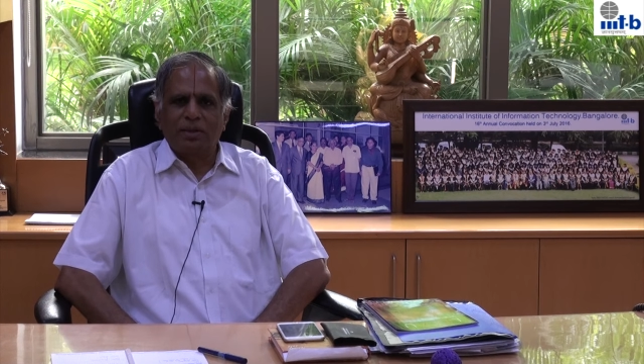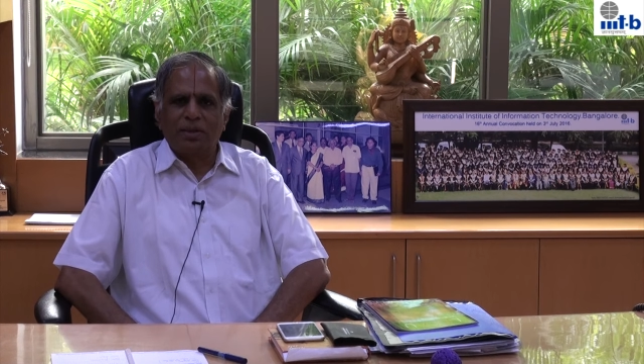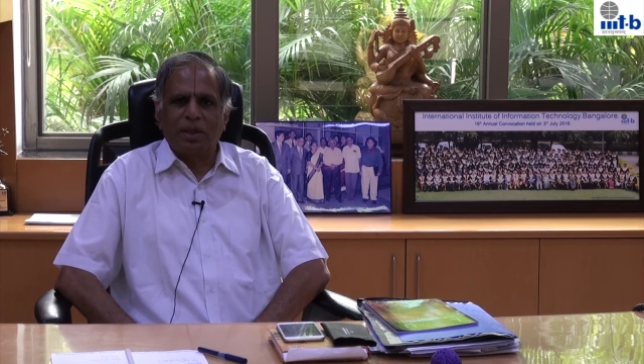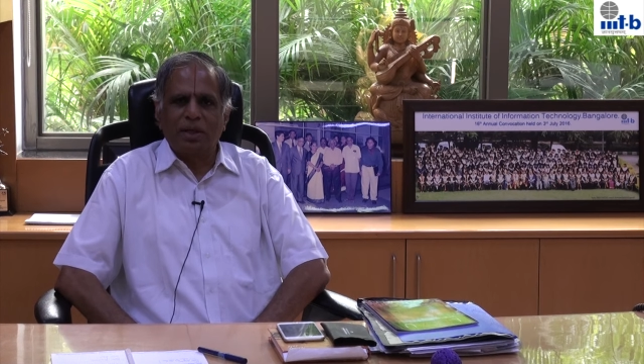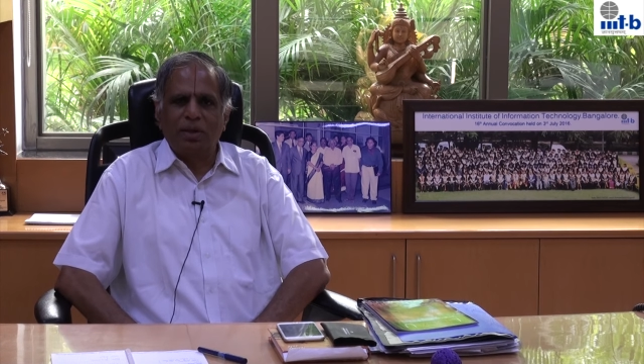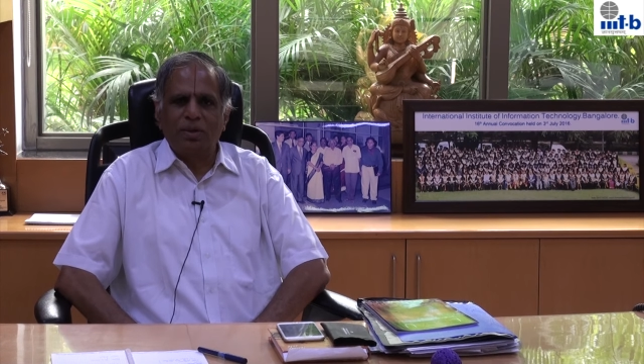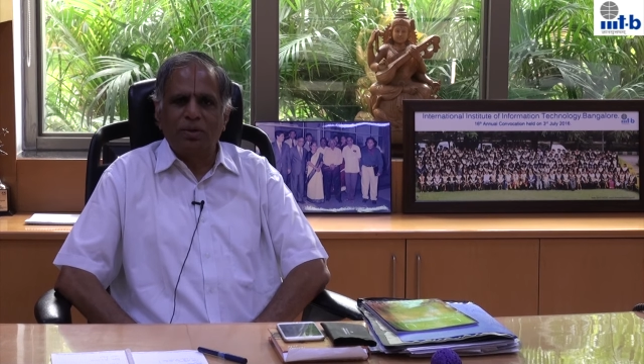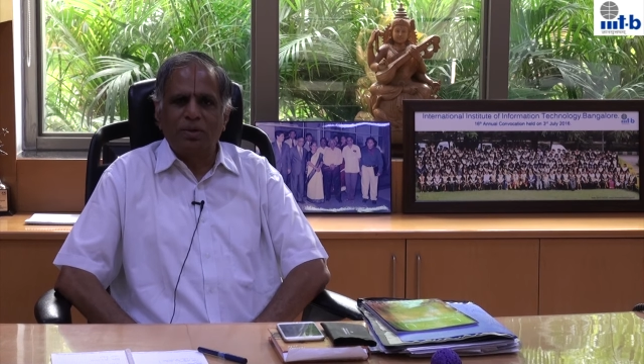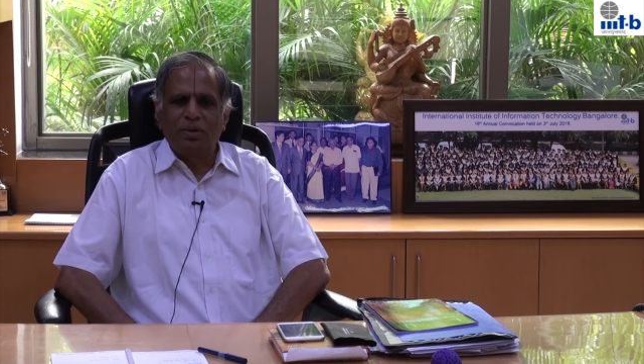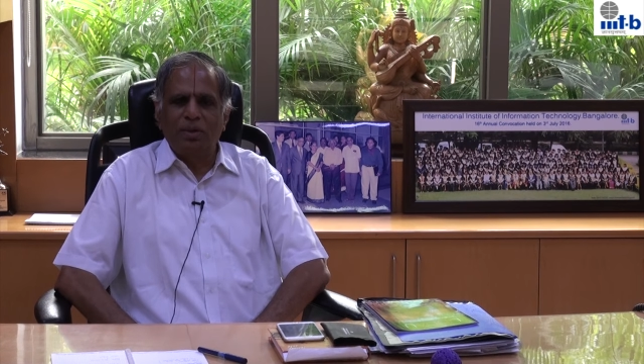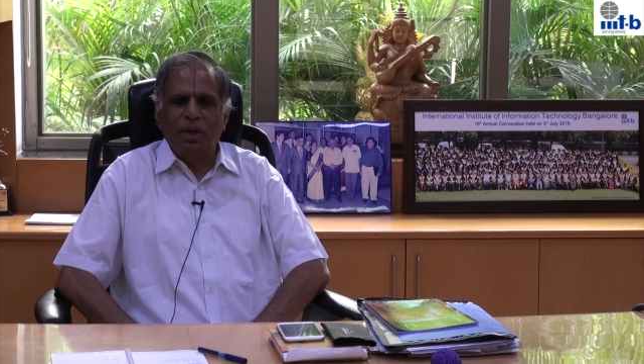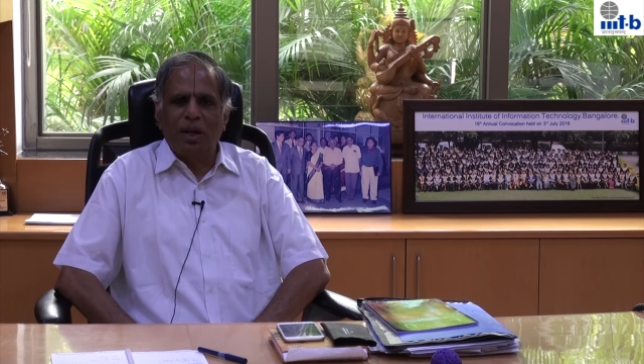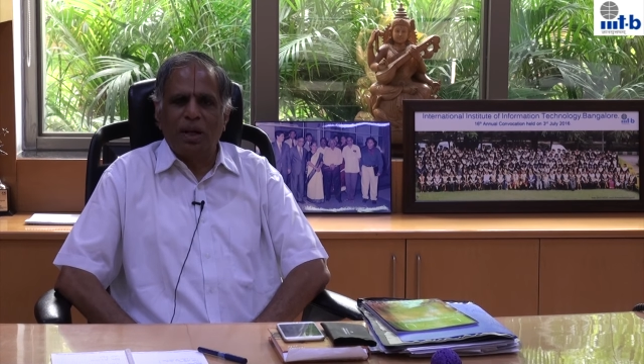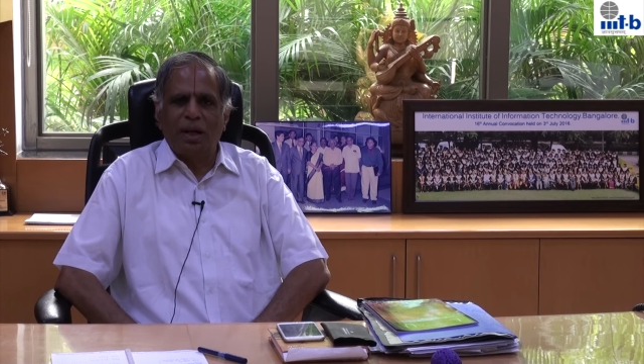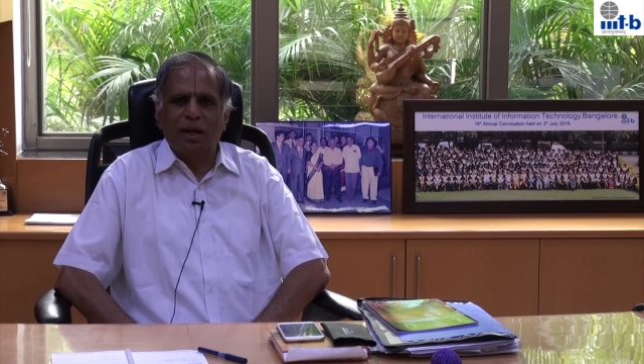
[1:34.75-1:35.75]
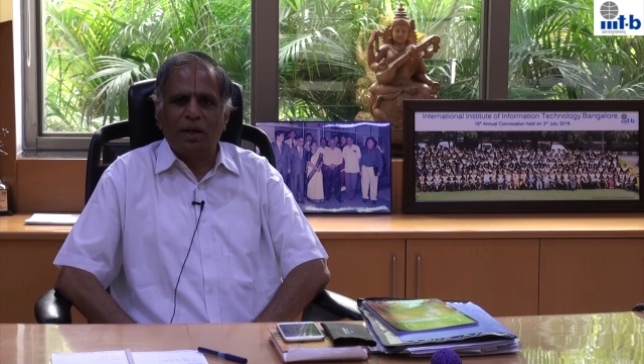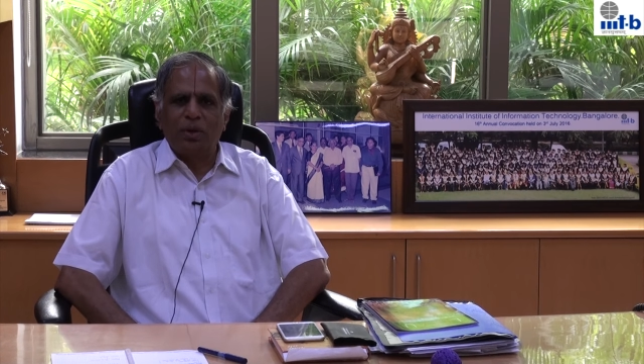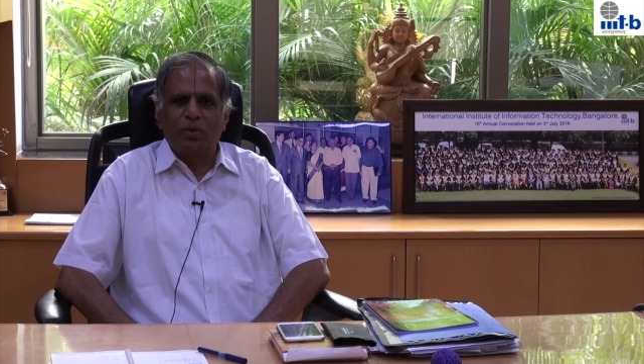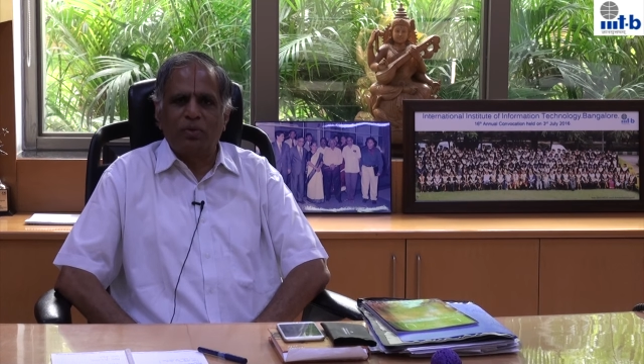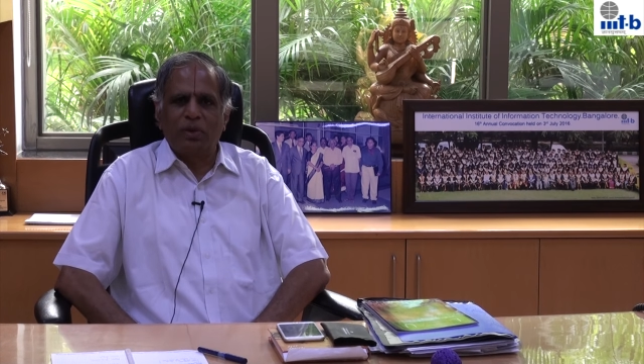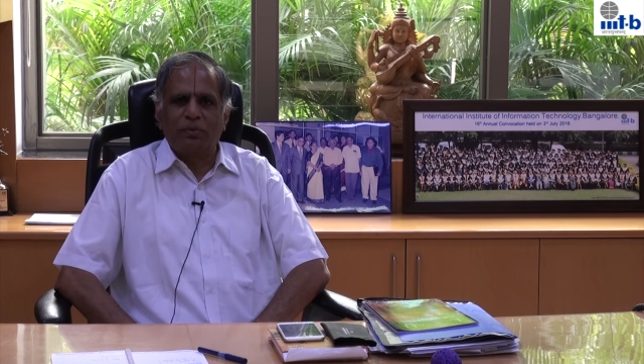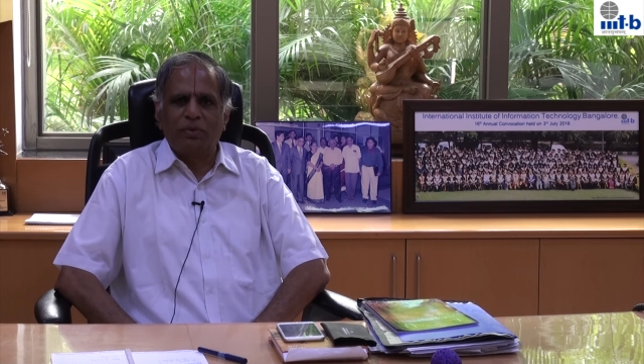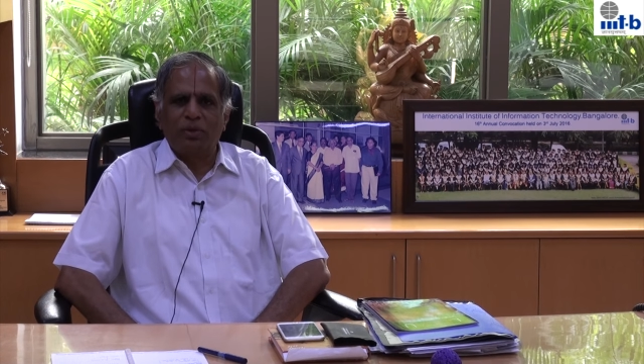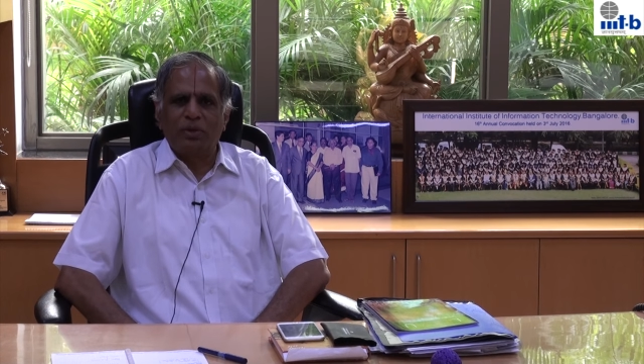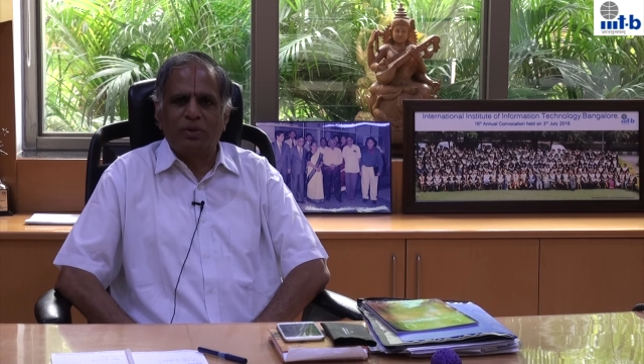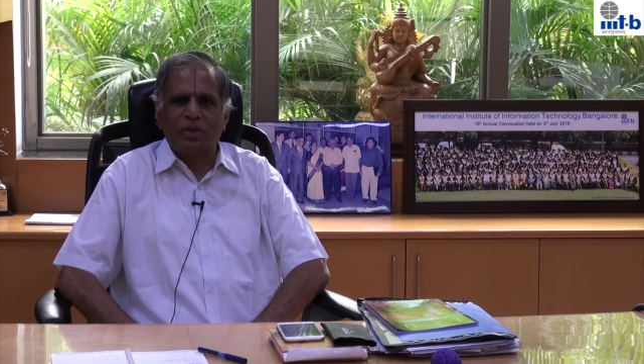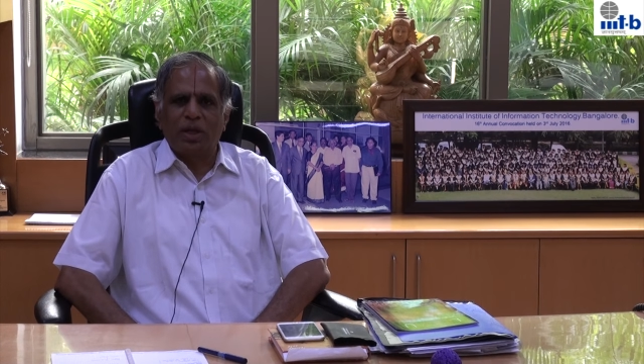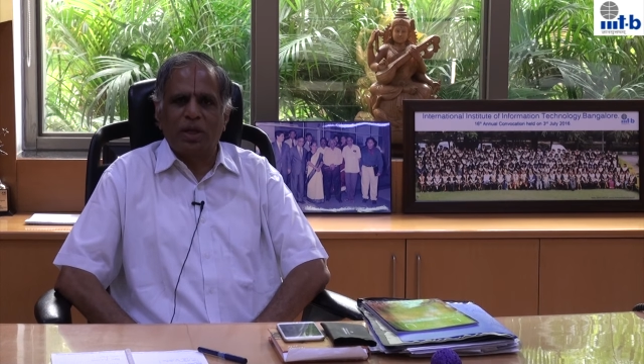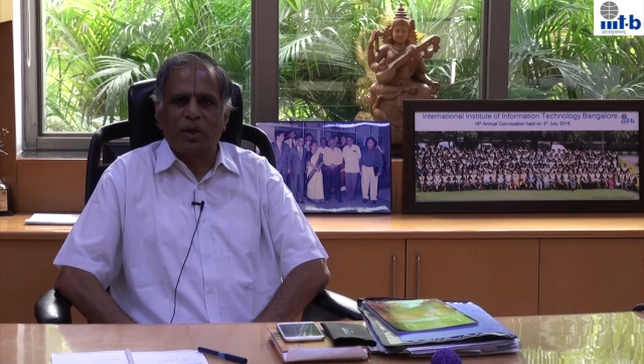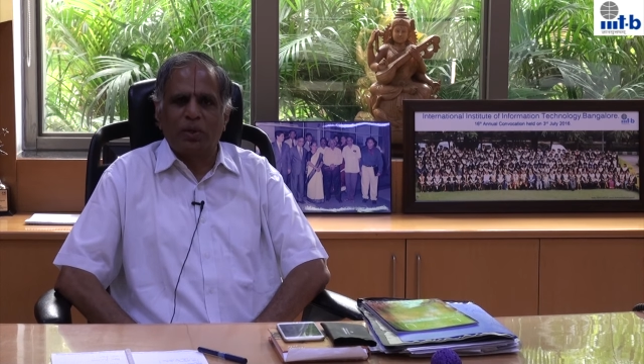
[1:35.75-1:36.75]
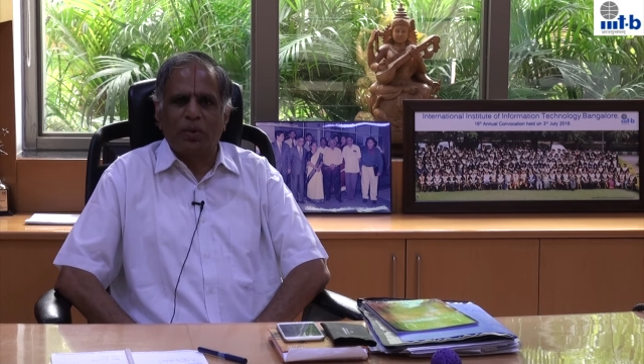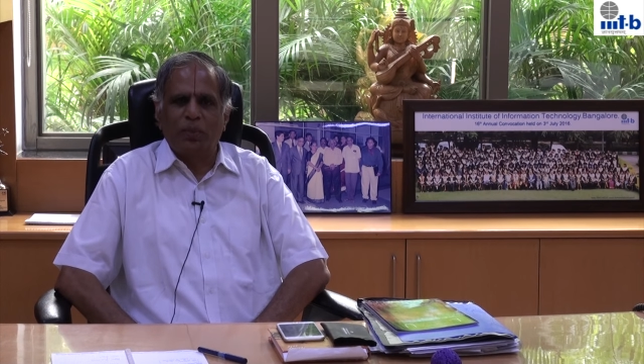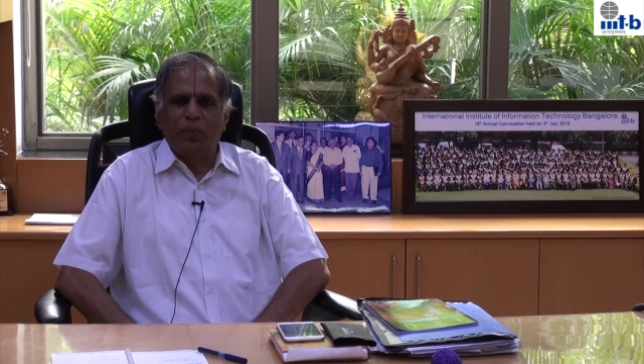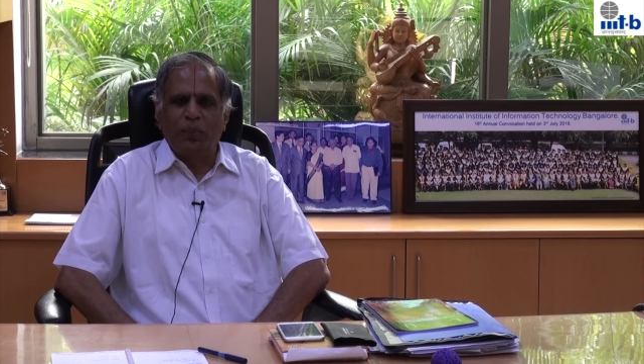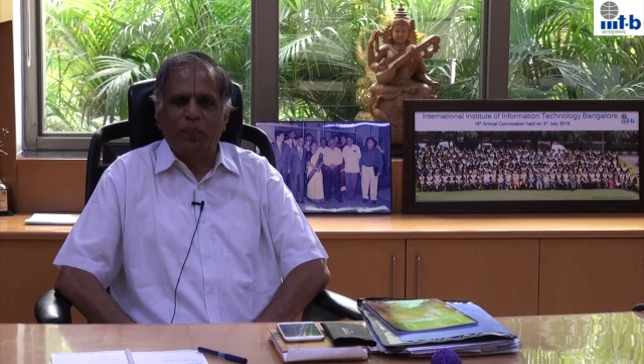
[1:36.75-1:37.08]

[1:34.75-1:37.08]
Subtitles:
Thank you and look forward to seeing you.